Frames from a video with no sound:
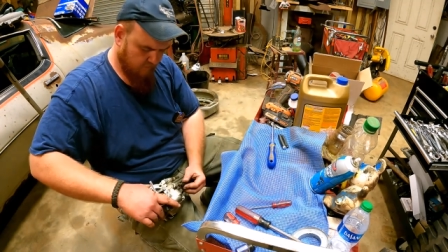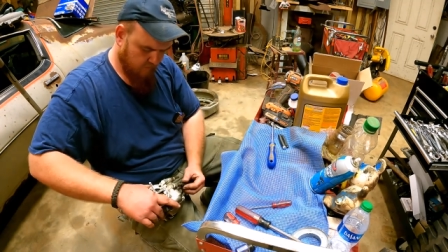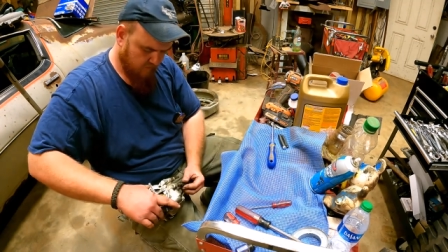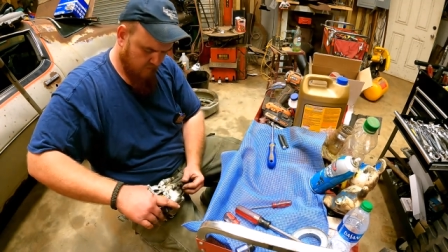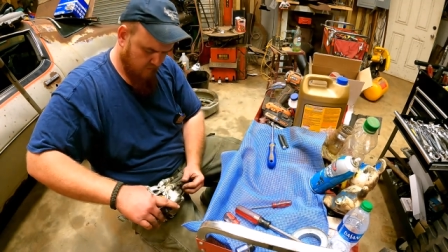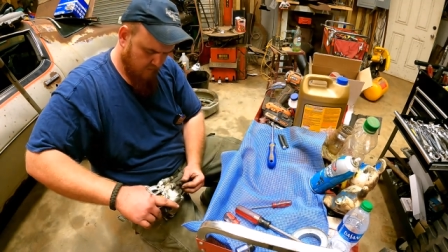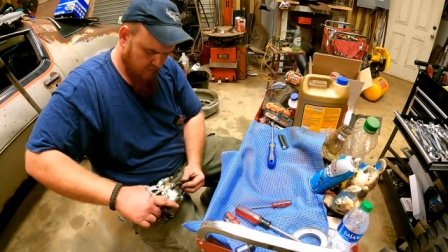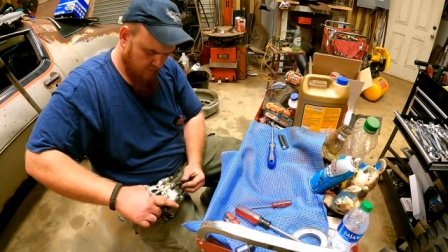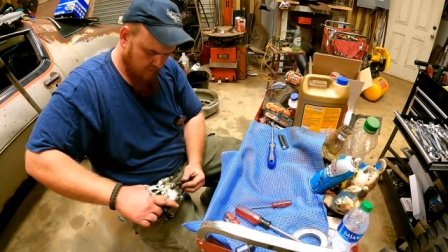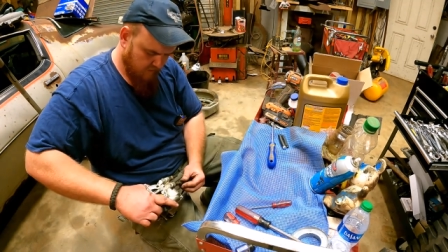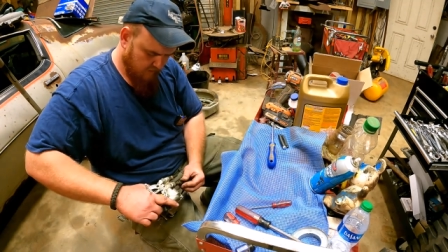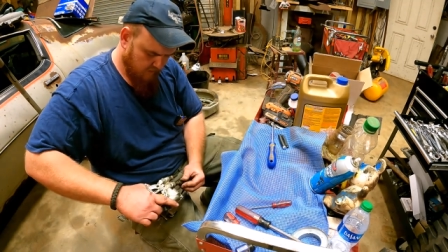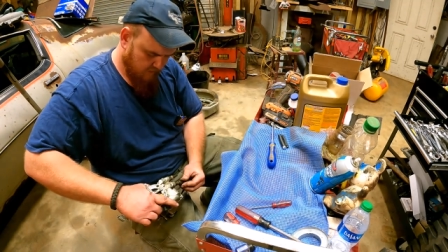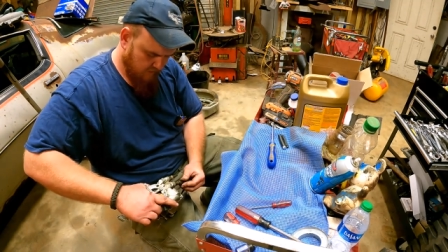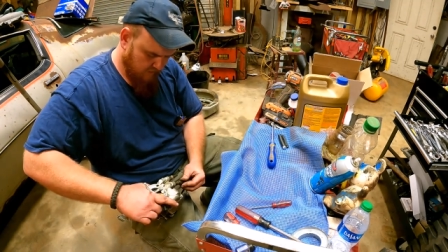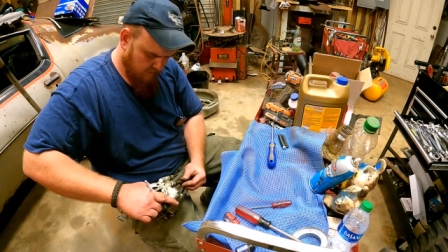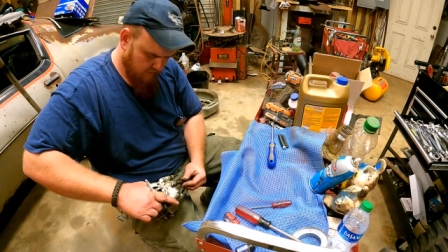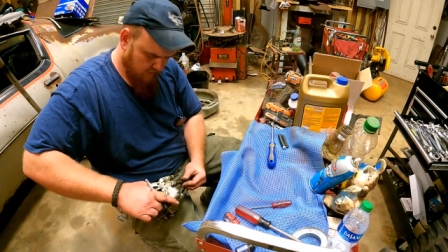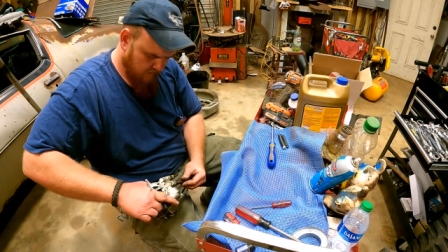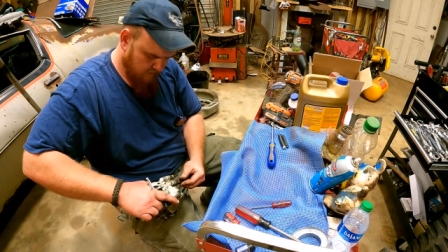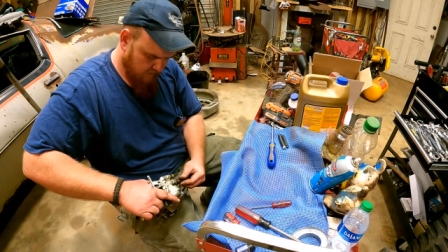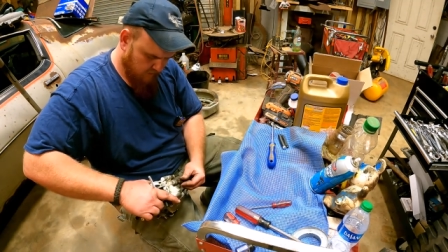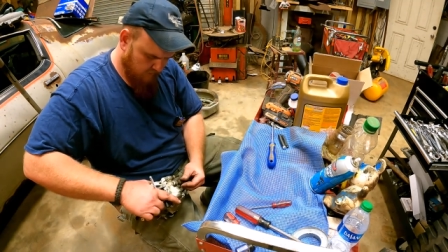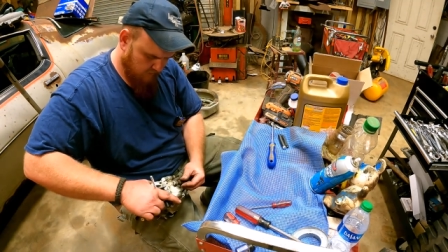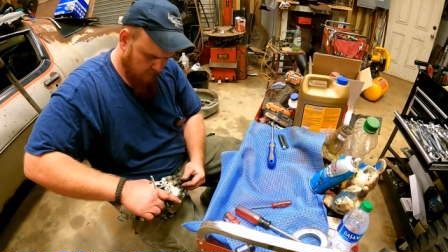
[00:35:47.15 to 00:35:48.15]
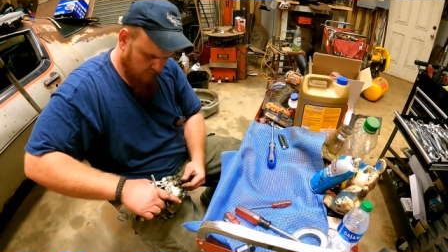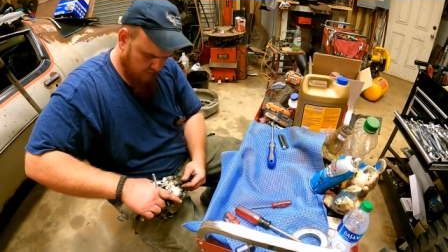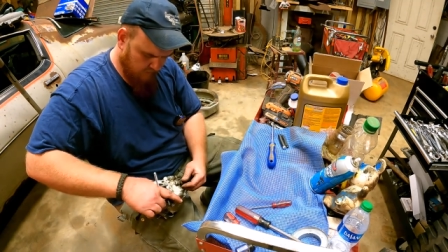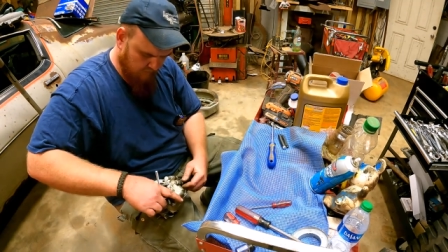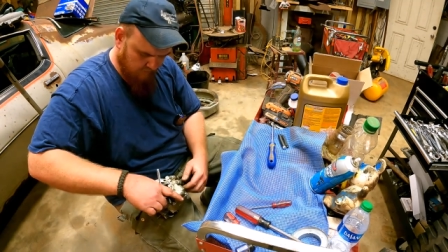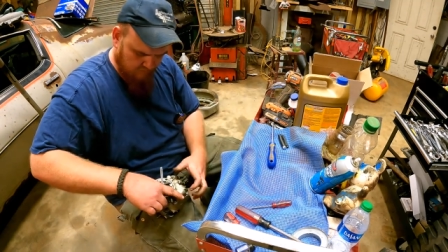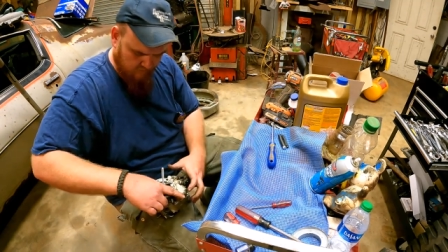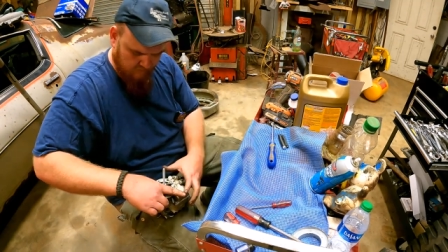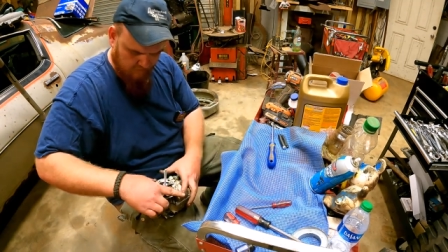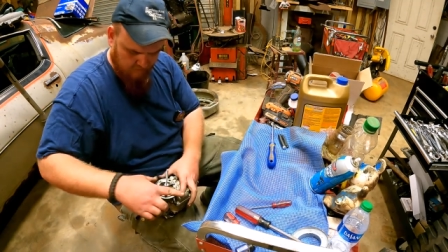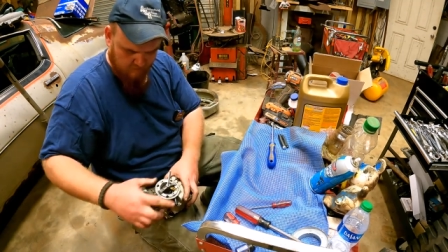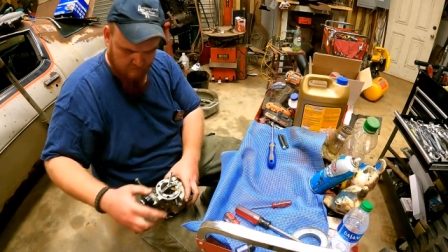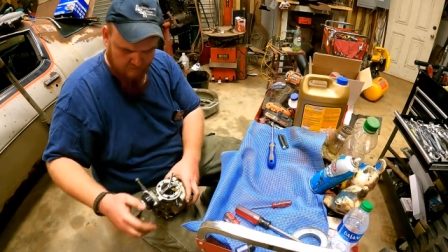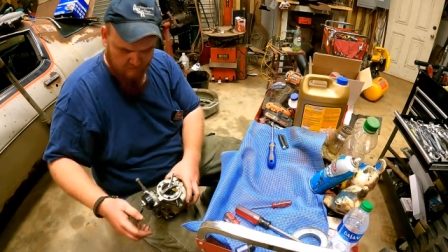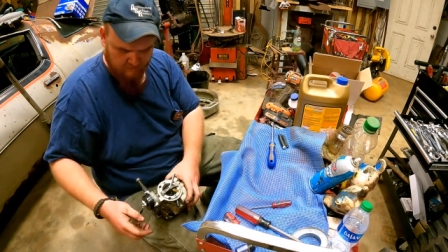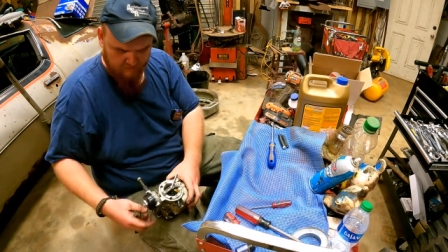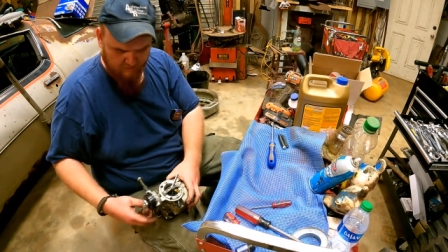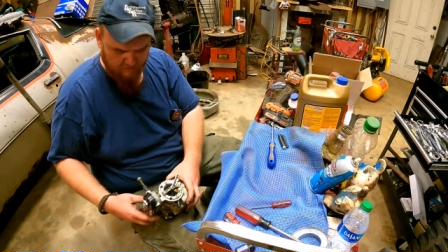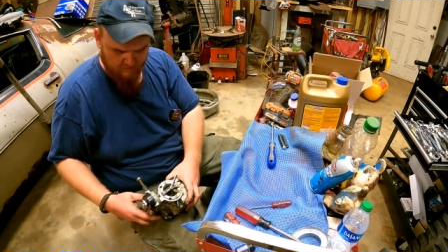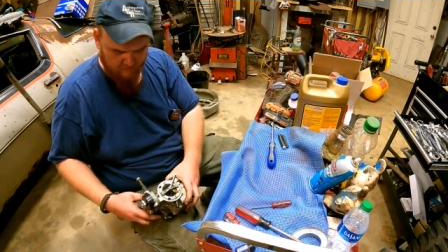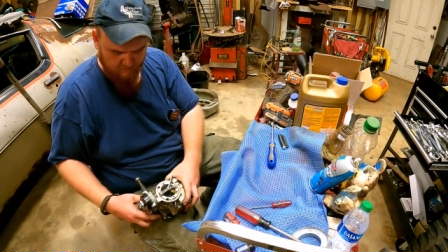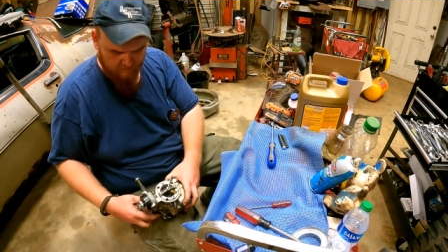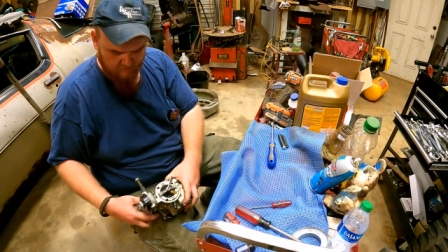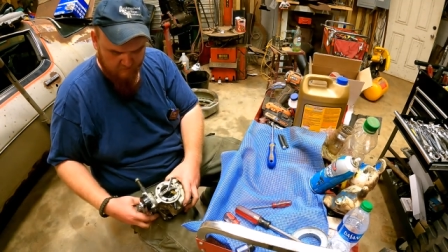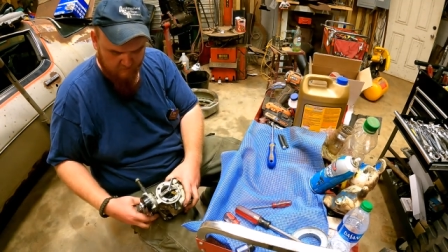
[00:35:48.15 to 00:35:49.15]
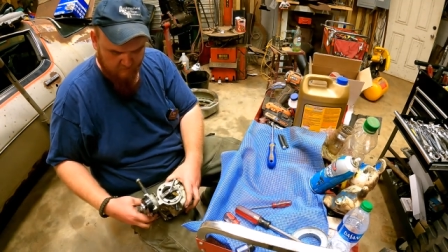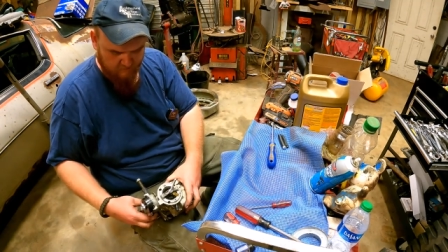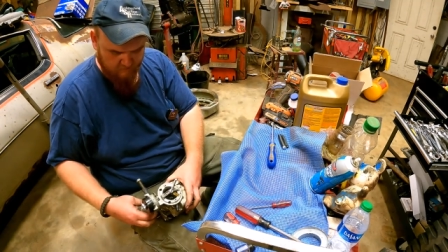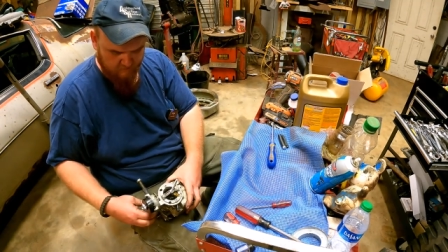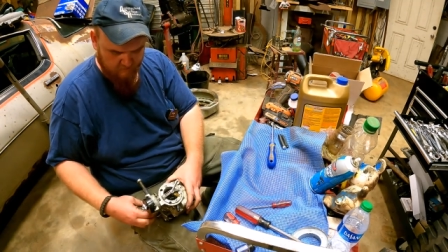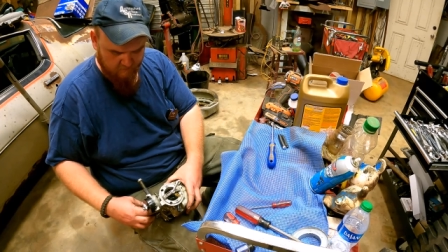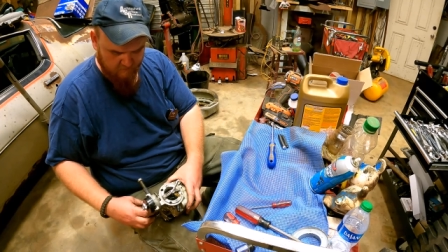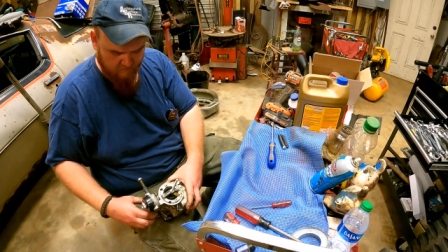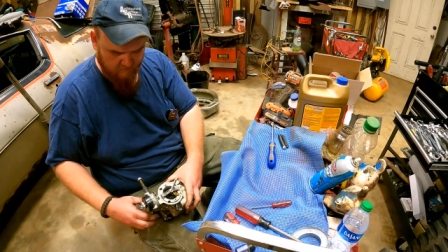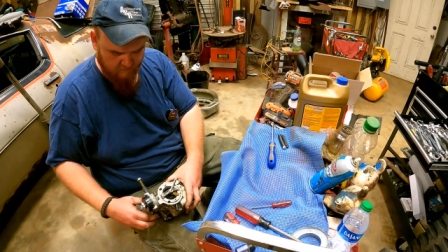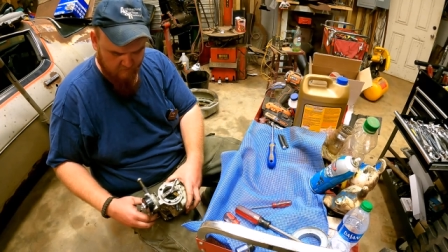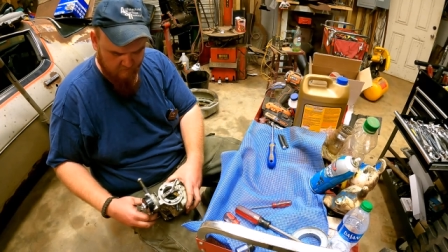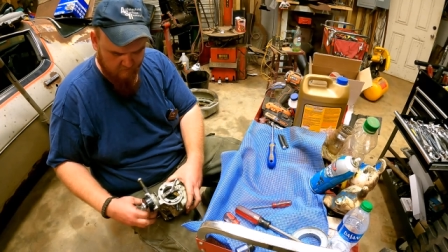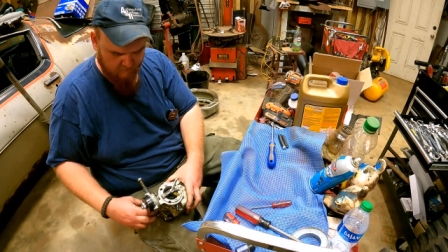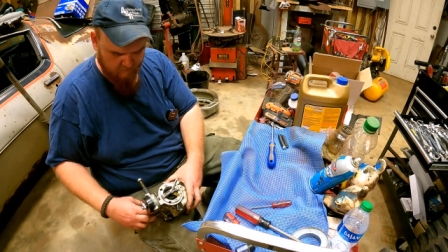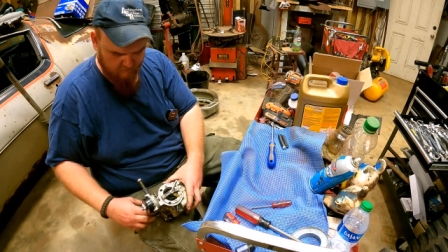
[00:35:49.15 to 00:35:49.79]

plug that. Let's see, is our throttle?